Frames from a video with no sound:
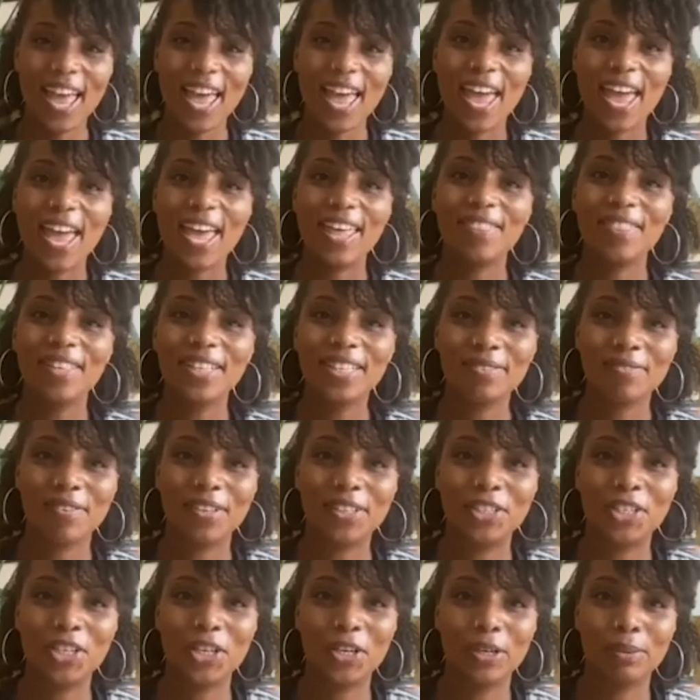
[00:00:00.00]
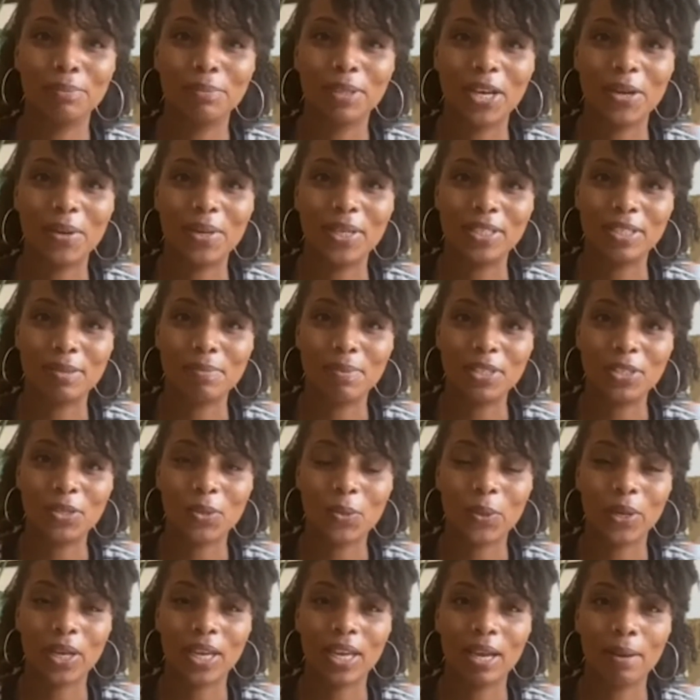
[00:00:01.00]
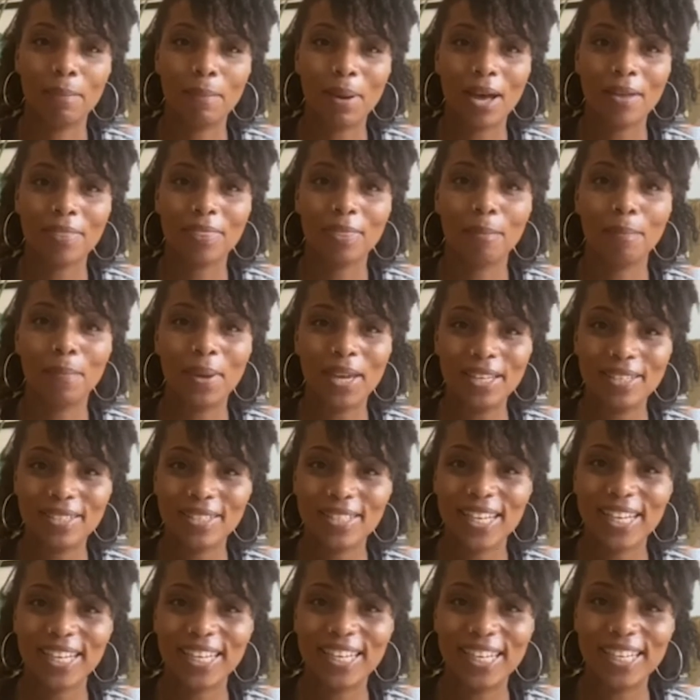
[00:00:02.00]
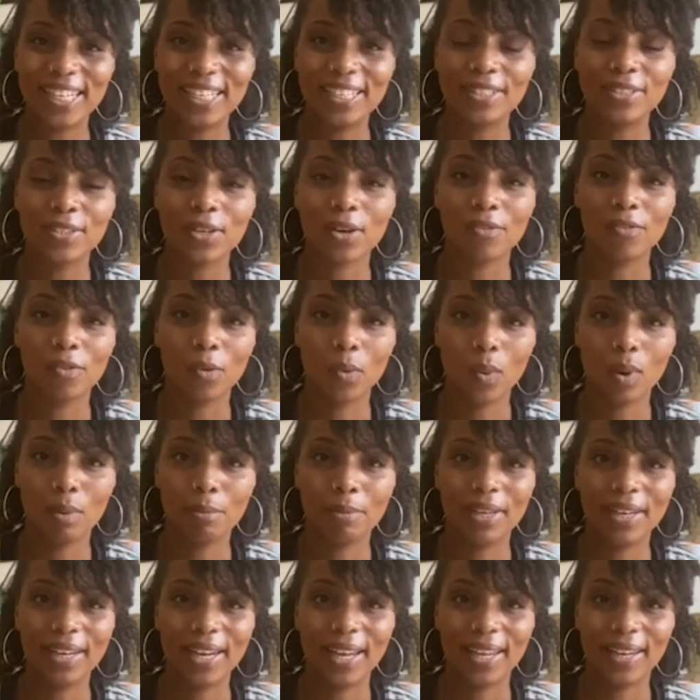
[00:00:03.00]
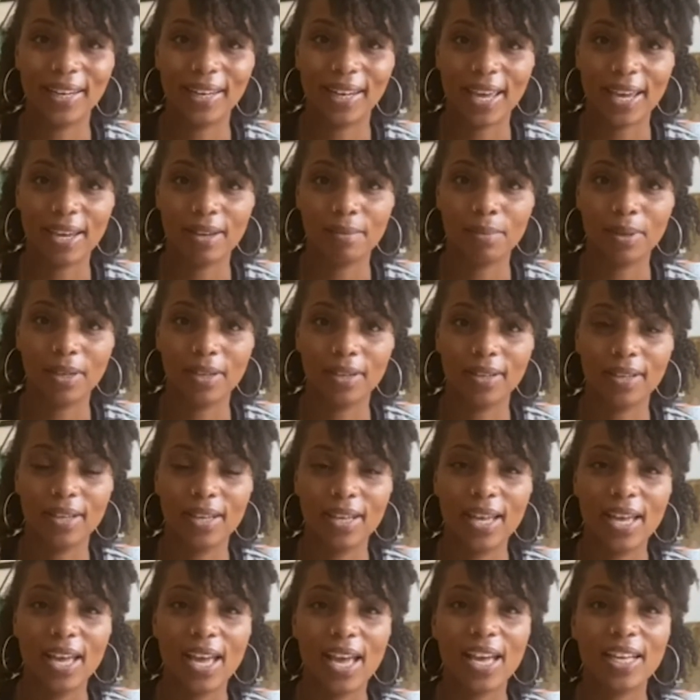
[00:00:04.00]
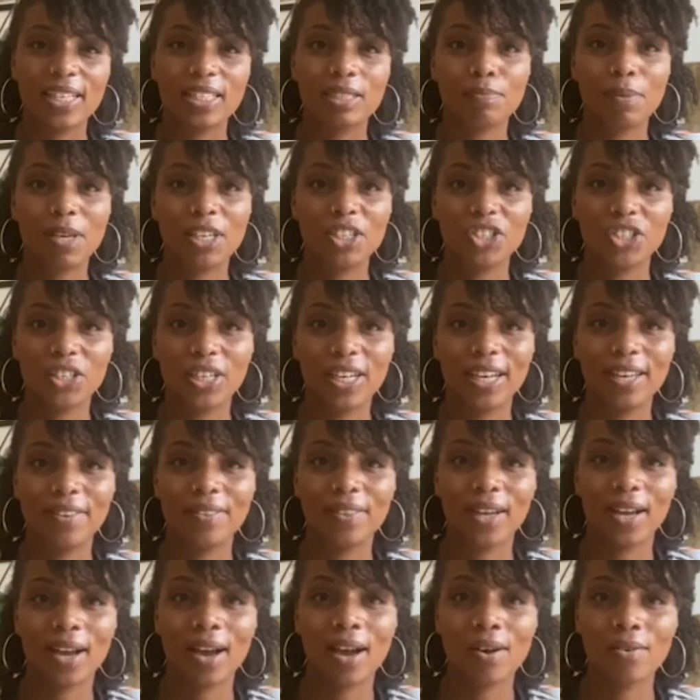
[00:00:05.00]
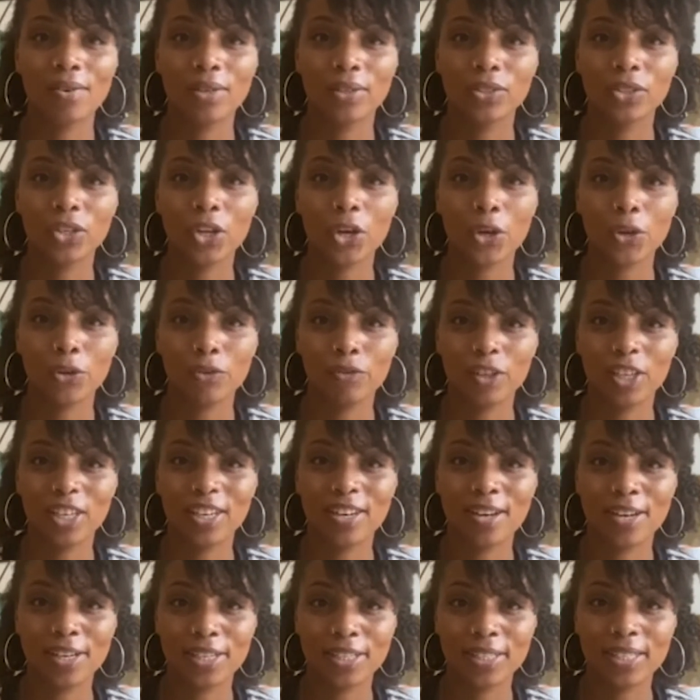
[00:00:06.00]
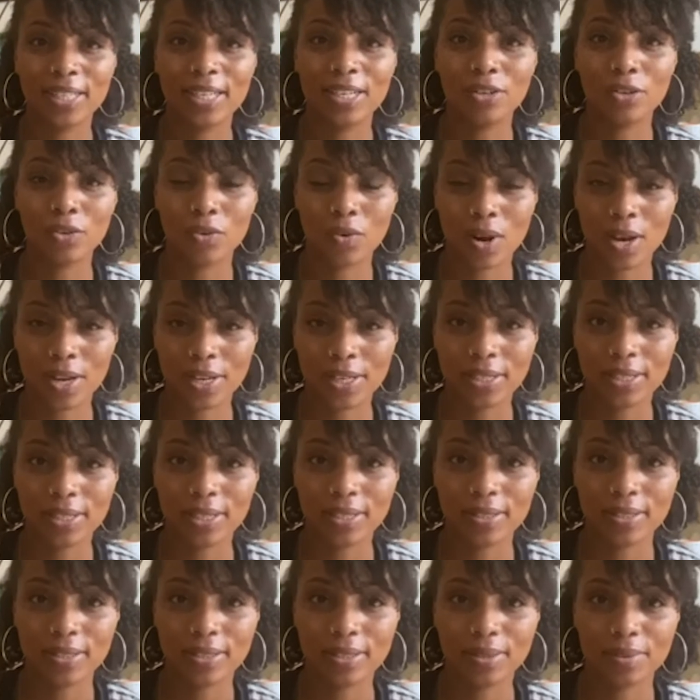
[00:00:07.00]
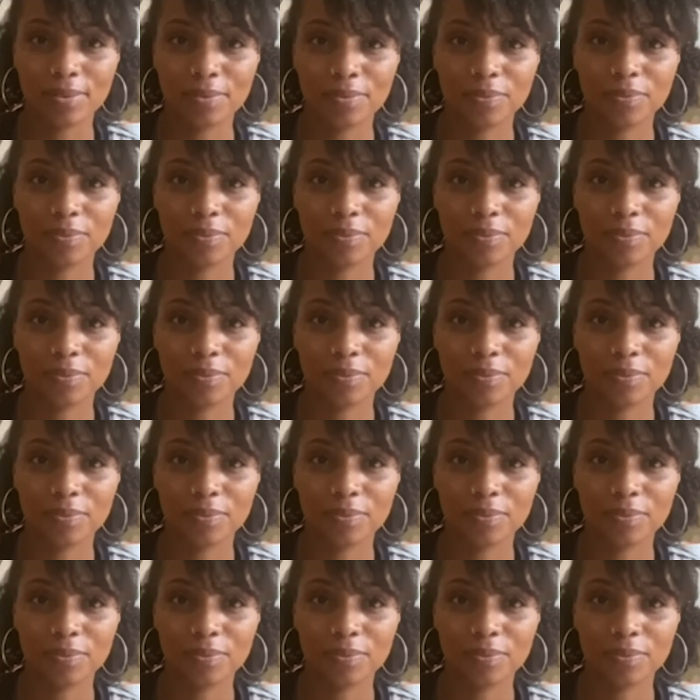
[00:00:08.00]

In this video, I'm going to be talking about the basic needs of a woman in labour, especially in the current Covid-19 crisis.